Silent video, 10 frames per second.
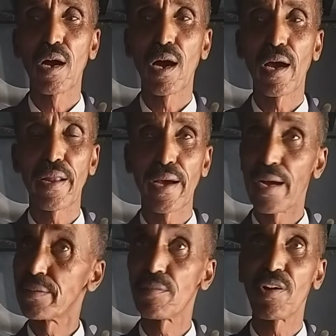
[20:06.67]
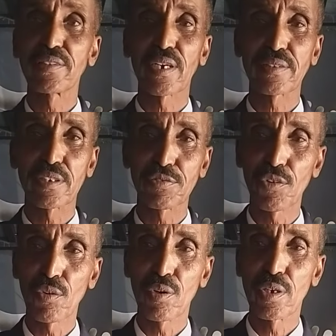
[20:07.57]
It's very
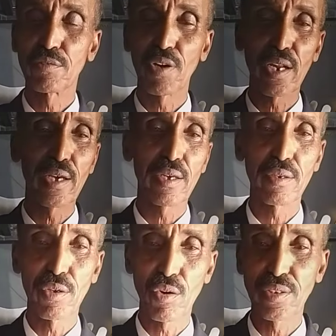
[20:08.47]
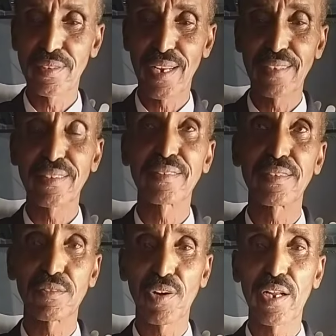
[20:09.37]
successful. It's very, you know, this lessons
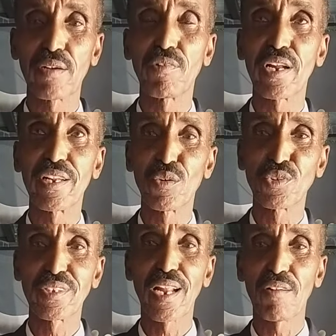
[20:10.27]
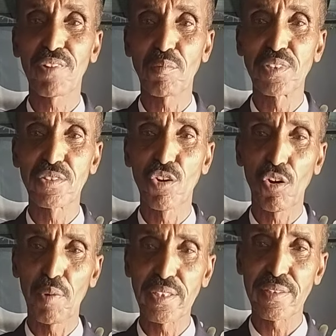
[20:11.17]
is very, very new still. I've kept this
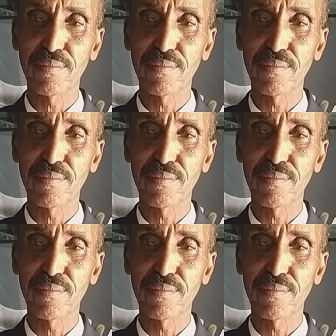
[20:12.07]
document.